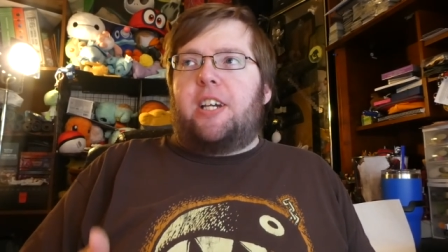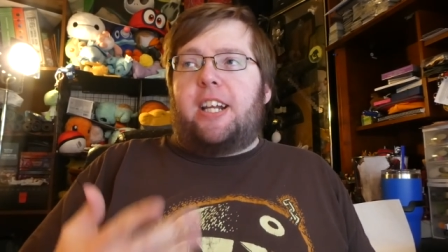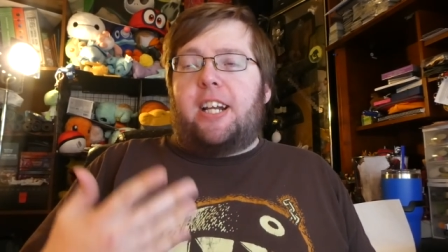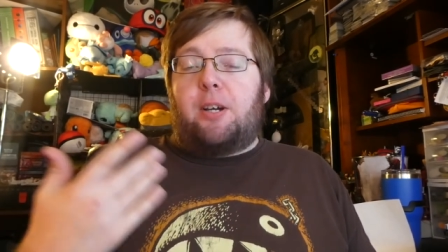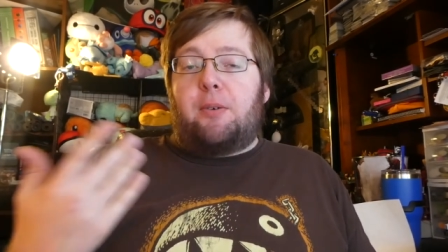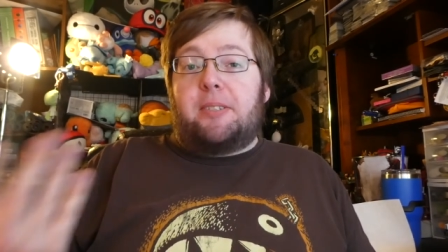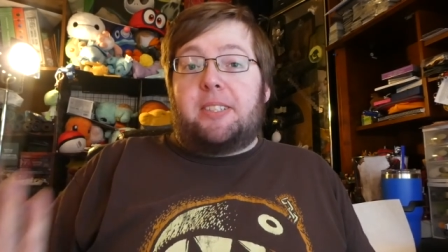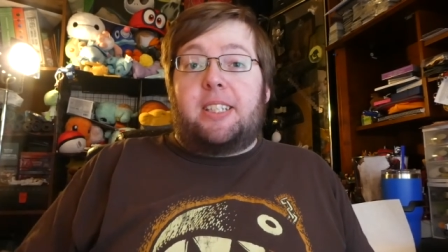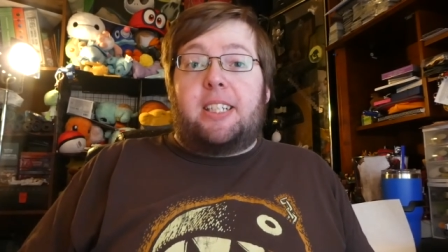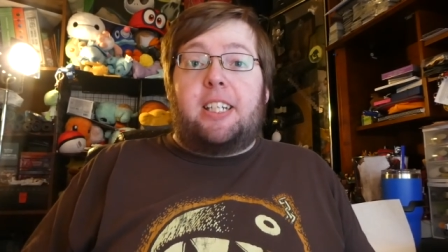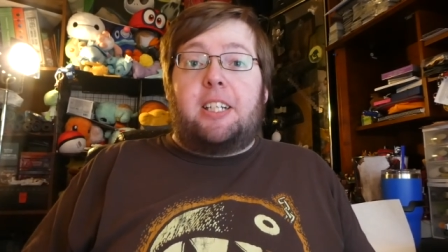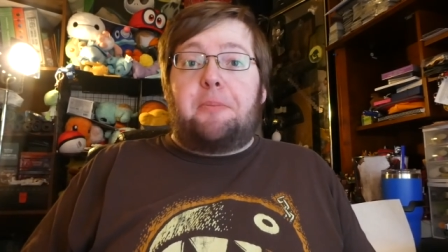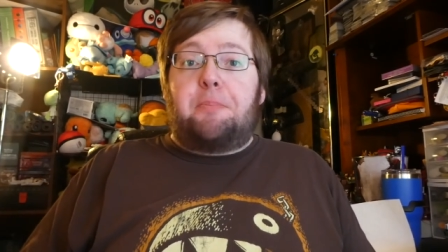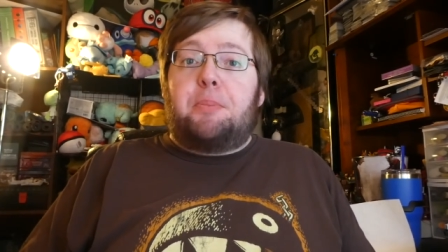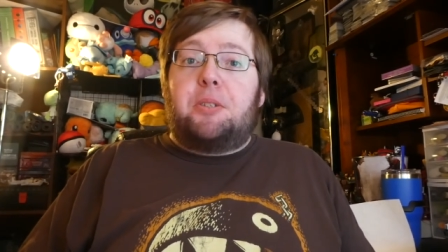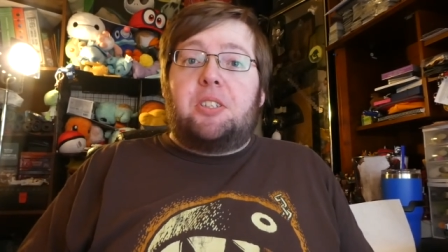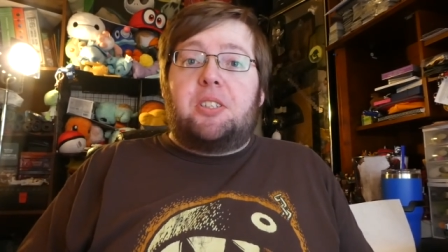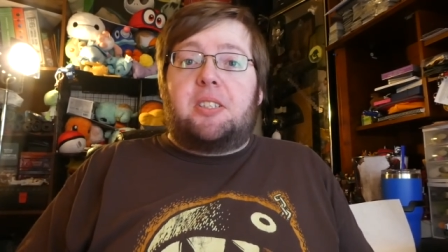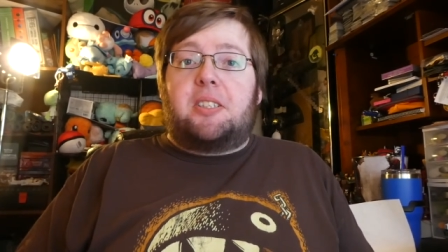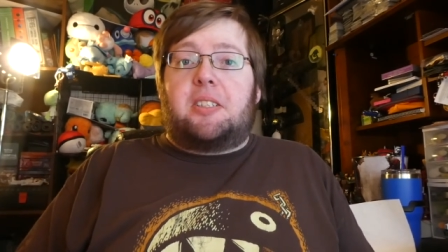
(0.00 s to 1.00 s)
and I wasn't
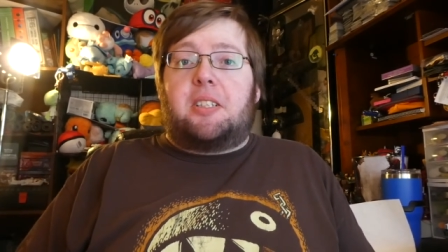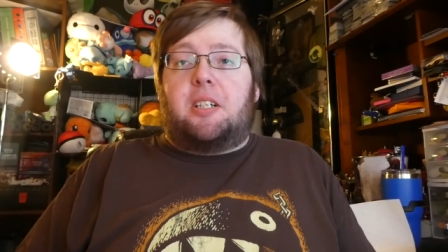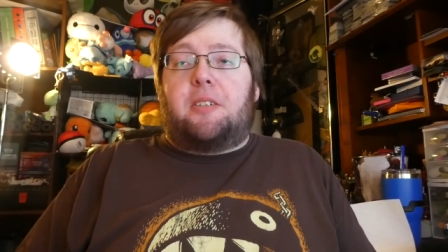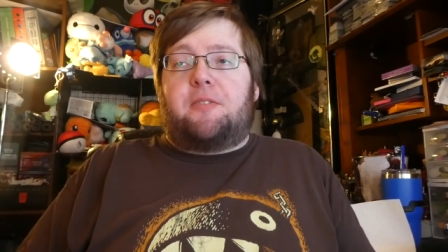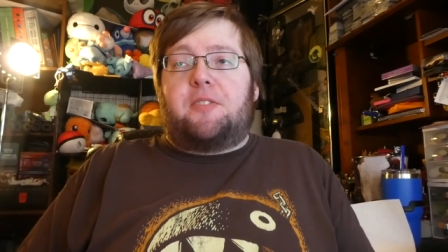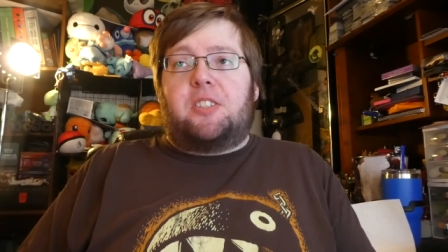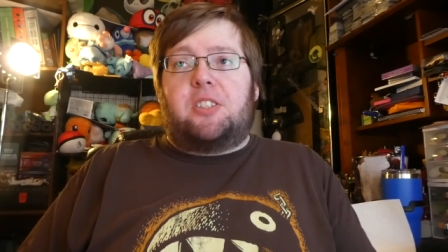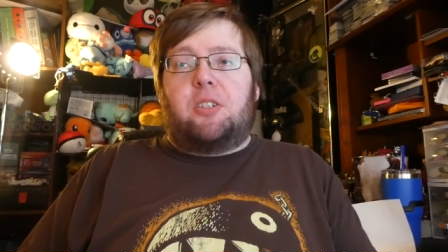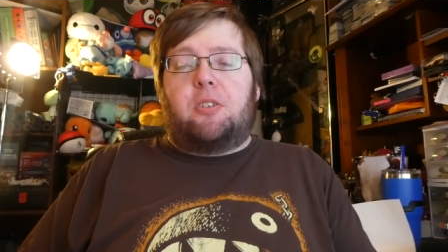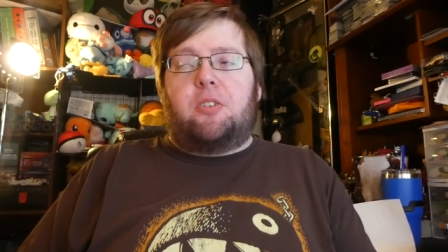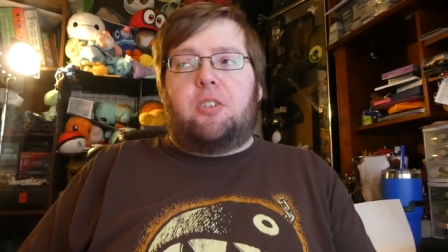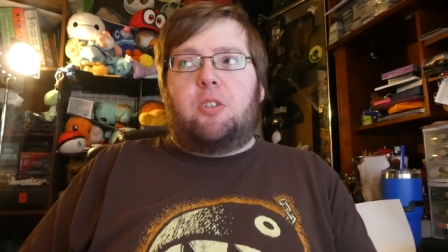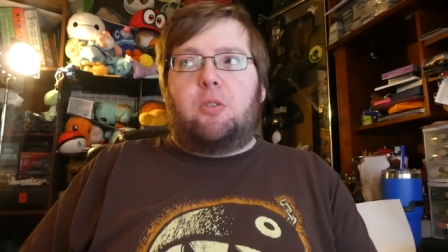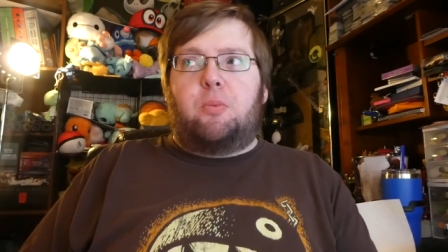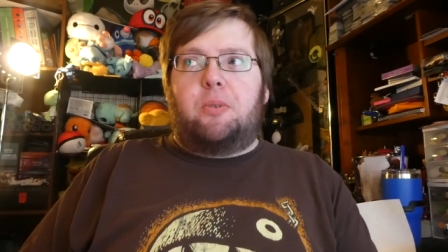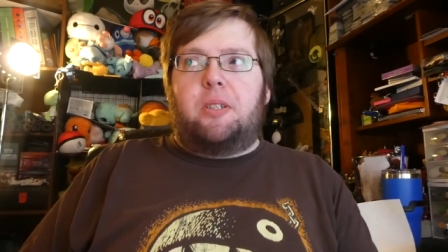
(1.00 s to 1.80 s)
getting build stuff, so there